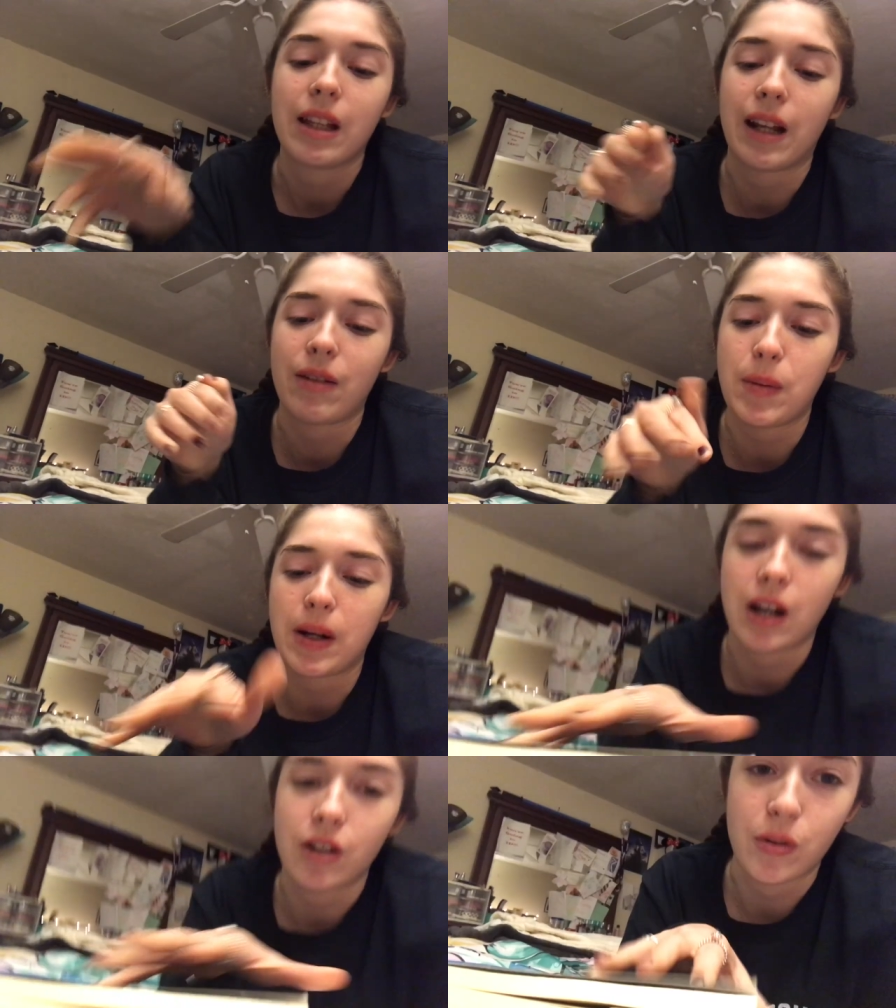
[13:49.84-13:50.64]
like I have about
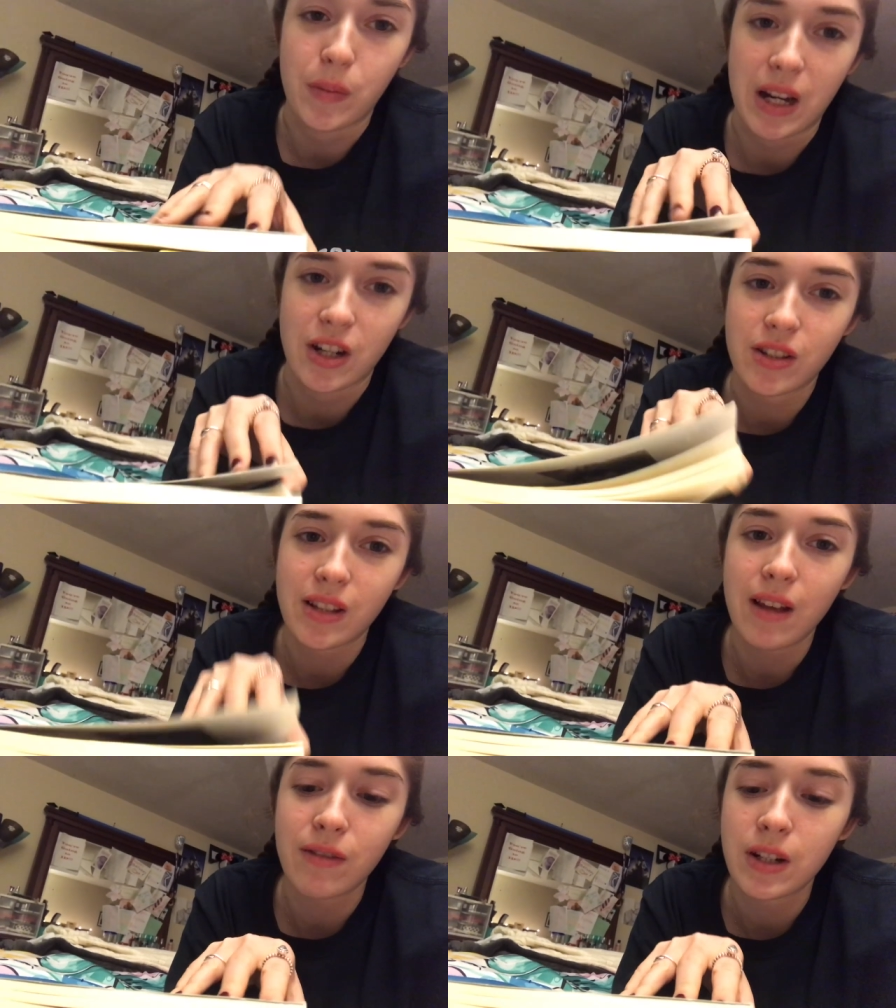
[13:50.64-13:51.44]
100 pages
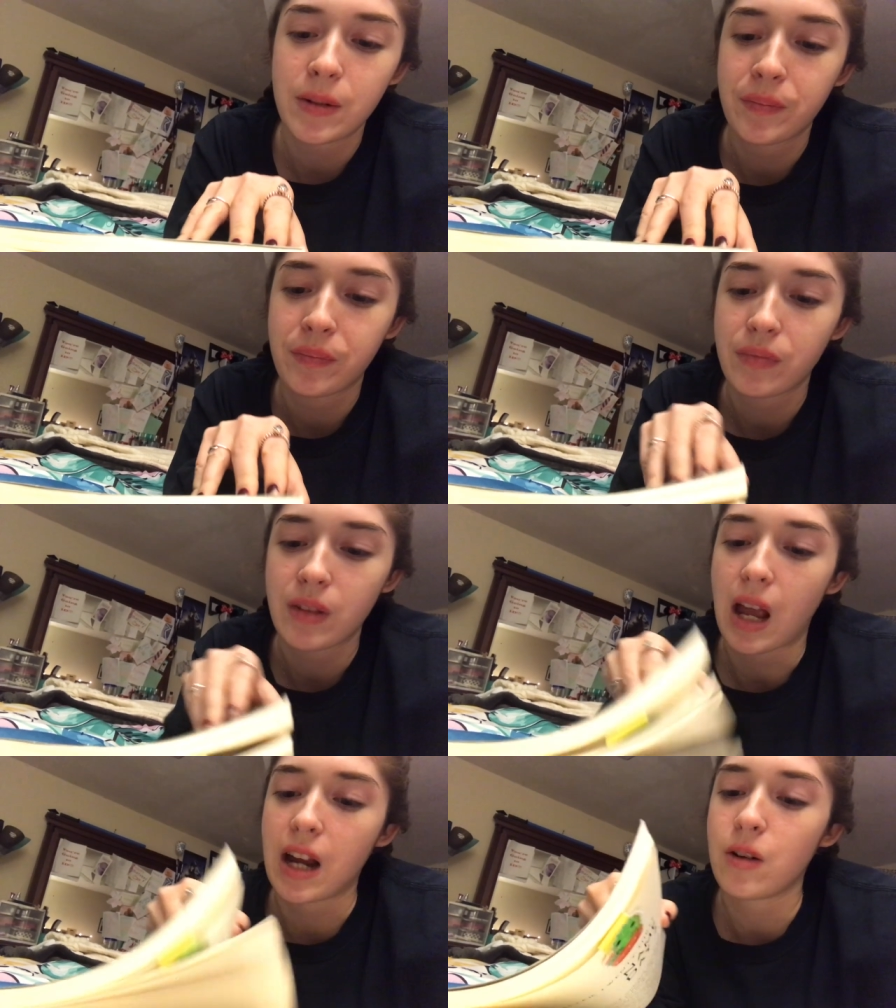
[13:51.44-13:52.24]
left.
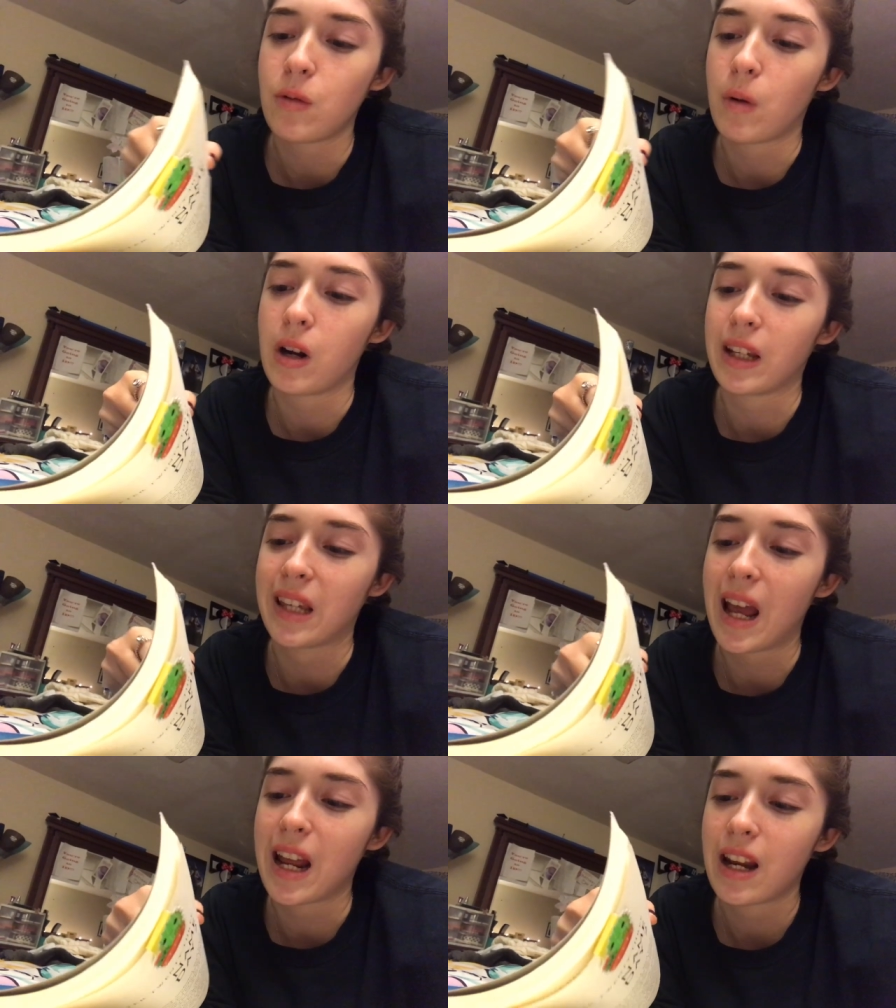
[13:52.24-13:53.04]
I don't want to
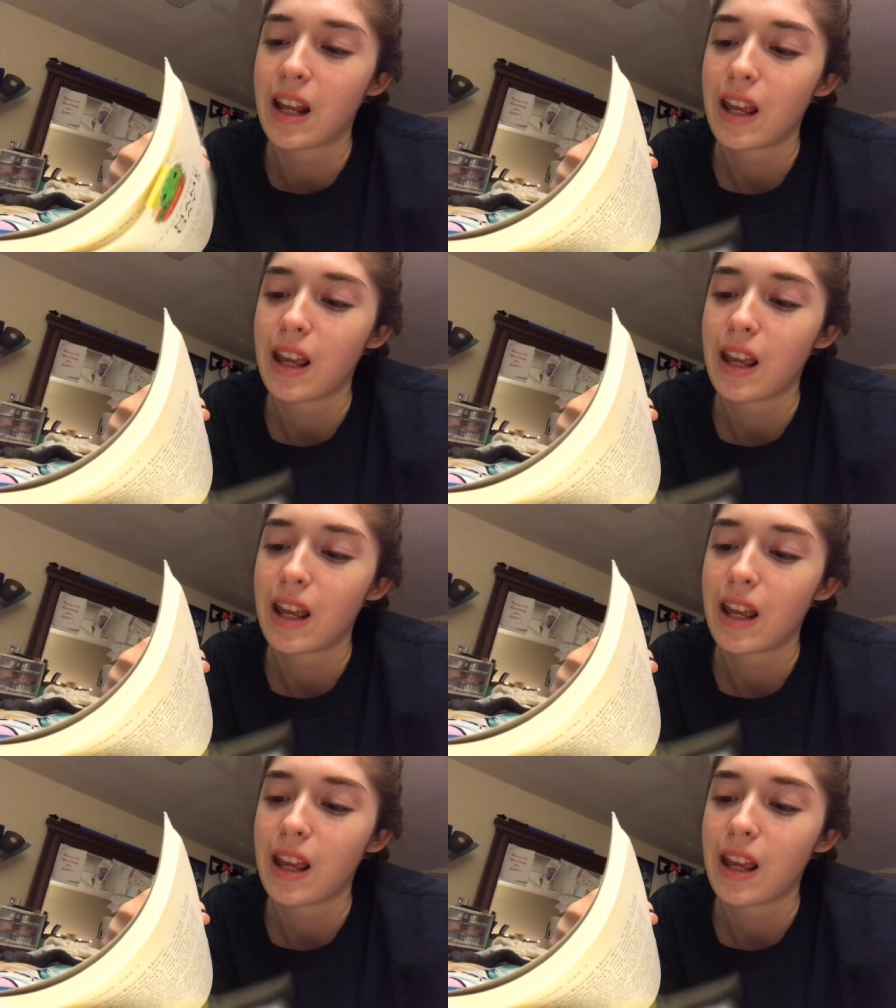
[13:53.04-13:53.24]
get